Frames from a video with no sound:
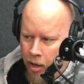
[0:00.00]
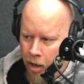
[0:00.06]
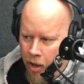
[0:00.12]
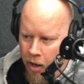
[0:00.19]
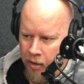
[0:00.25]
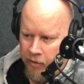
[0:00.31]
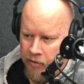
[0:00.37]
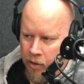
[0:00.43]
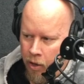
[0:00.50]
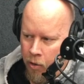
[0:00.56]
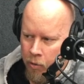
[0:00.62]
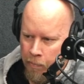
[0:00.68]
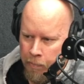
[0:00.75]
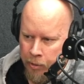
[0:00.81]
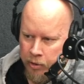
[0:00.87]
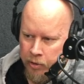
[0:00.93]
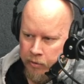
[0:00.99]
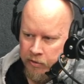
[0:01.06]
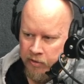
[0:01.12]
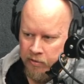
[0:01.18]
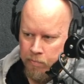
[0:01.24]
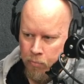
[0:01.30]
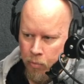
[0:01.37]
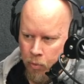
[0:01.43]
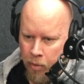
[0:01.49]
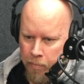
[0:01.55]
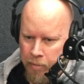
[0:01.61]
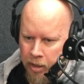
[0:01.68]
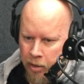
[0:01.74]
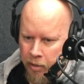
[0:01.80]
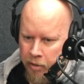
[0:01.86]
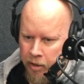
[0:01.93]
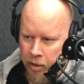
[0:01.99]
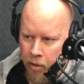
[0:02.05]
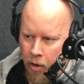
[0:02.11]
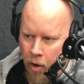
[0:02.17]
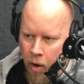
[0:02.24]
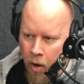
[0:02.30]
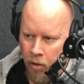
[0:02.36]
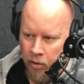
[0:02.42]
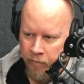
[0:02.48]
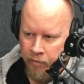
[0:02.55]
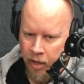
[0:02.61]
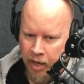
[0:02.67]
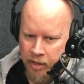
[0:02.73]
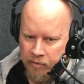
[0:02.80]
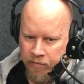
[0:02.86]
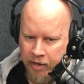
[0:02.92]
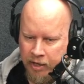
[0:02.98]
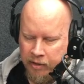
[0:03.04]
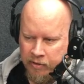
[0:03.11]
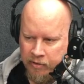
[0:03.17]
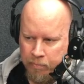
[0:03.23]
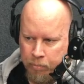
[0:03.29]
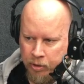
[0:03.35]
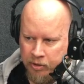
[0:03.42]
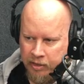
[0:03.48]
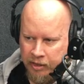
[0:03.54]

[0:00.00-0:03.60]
on its own produces more beer than all of Las Vegas put